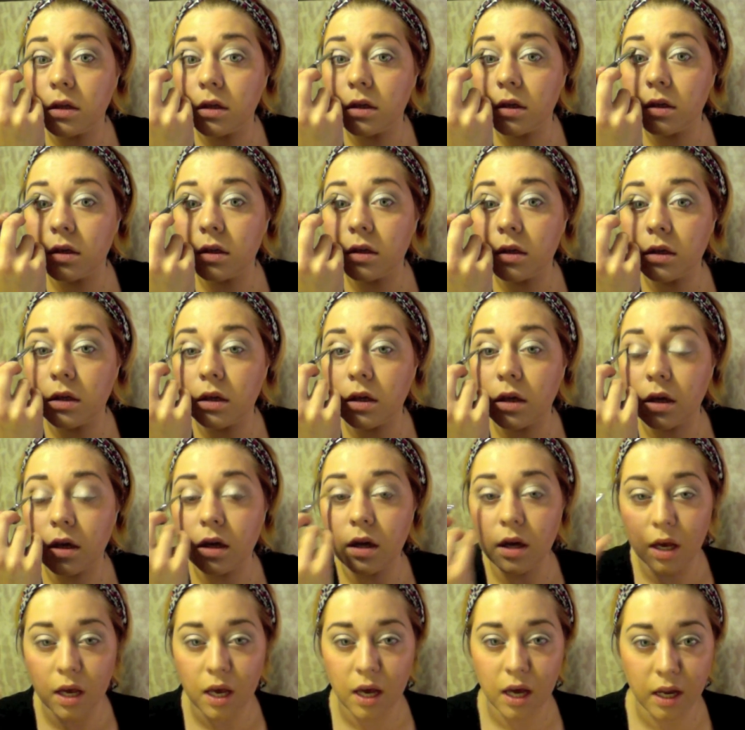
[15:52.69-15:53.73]
It's going to make
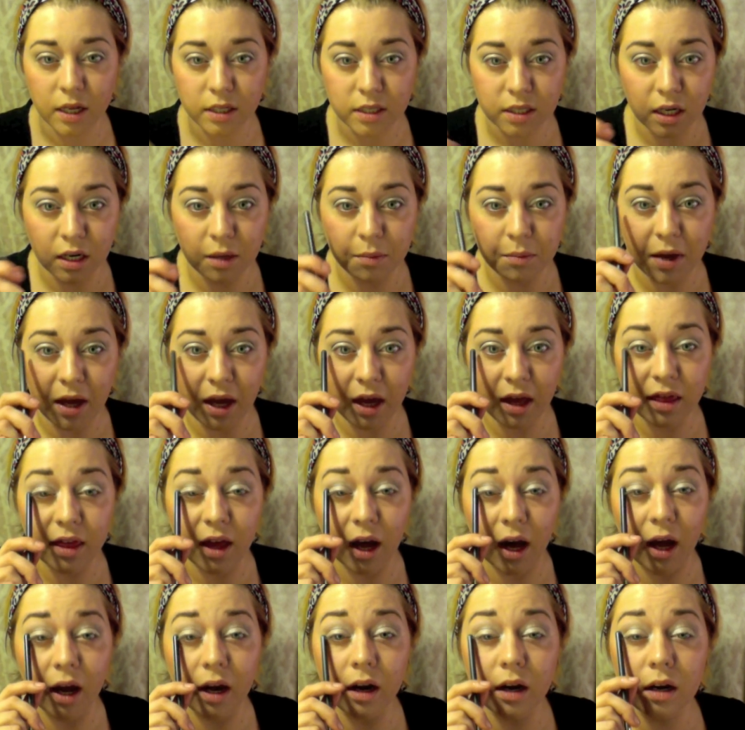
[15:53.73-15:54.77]
that just
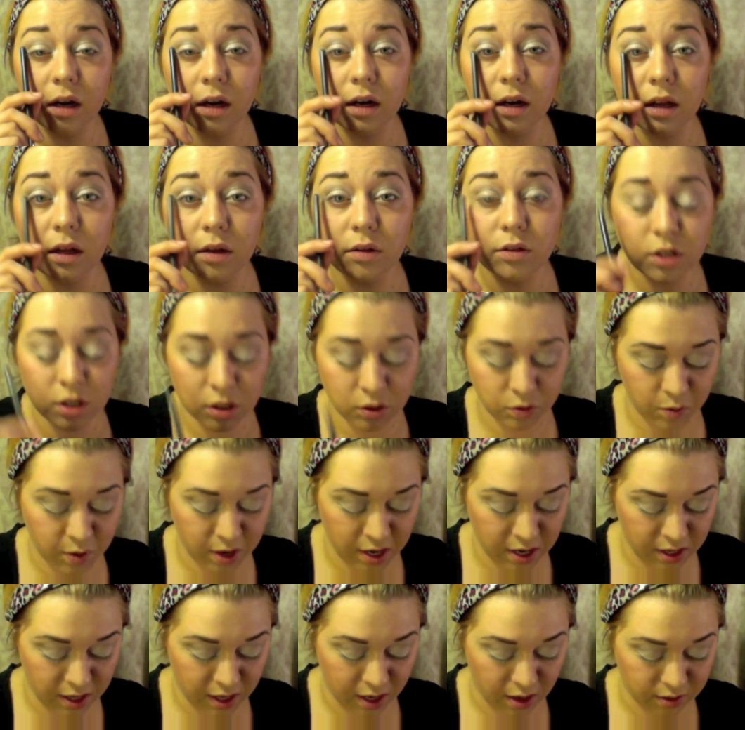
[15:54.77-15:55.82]
right in the outside, just going to
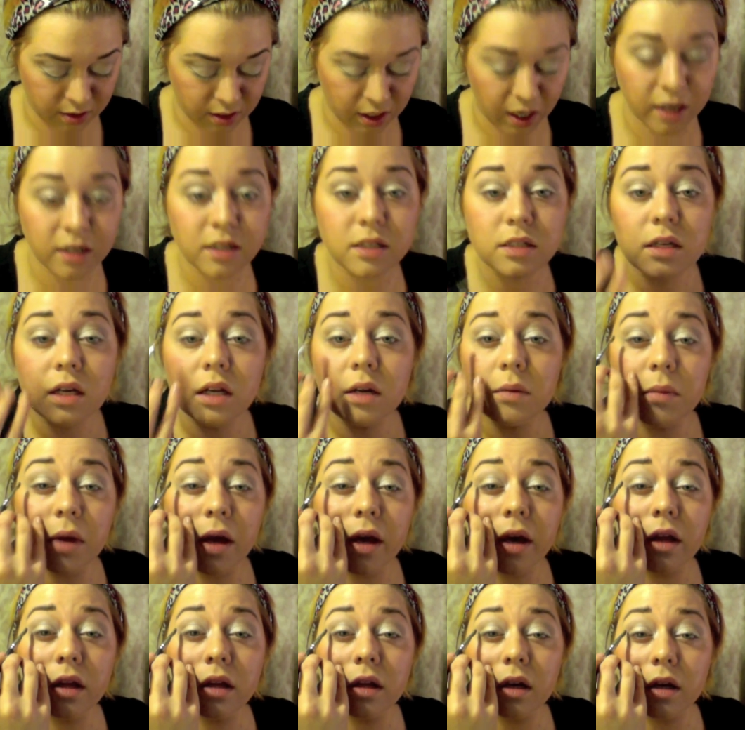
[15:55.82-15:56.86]
make it look nice.
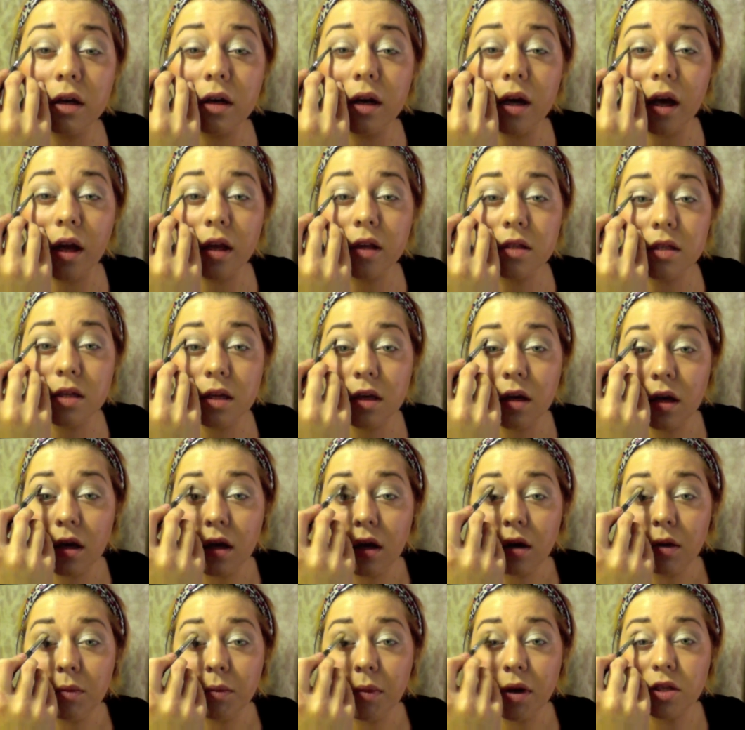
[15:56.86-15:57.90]
Makes those eyes look
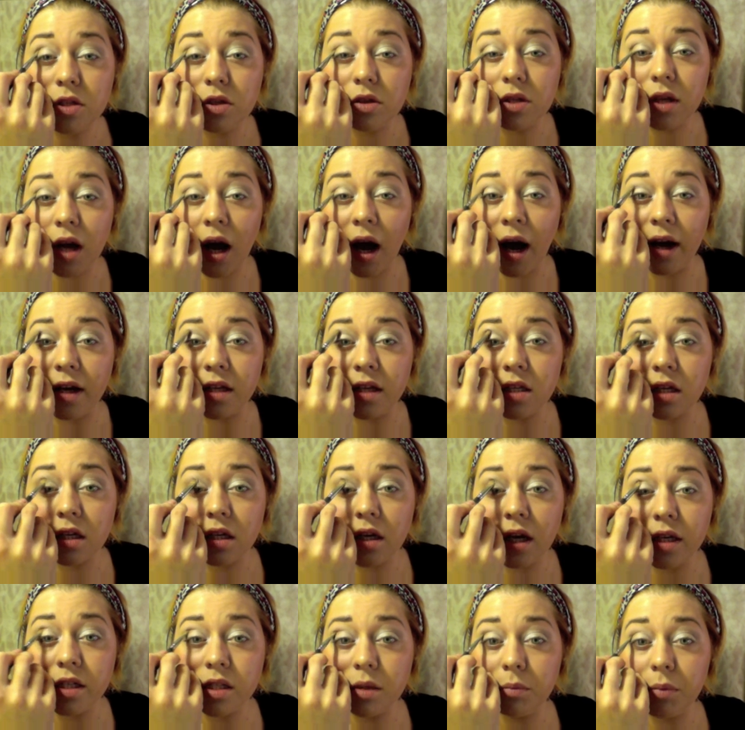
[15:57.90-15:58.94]
nice and big,
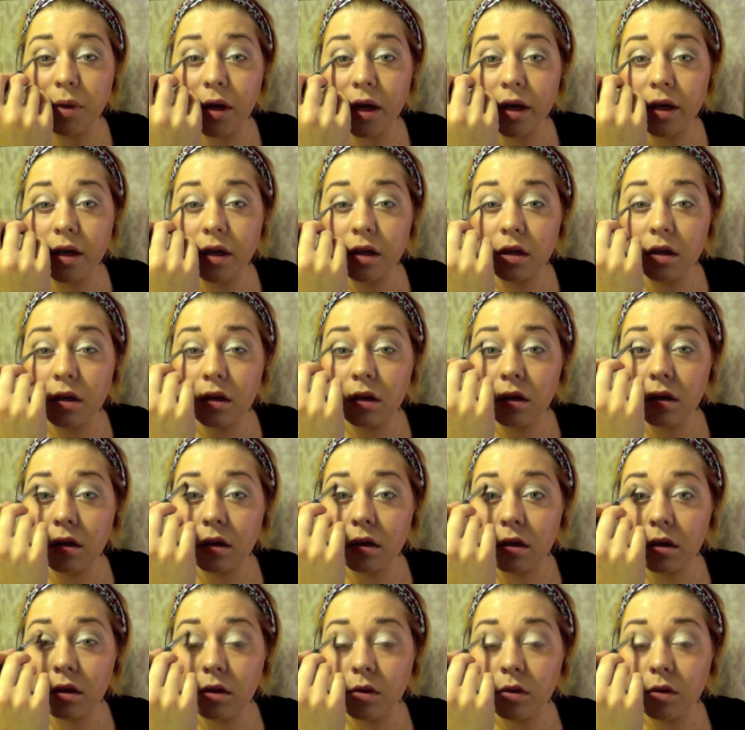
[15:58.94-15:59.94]
which I don't really have a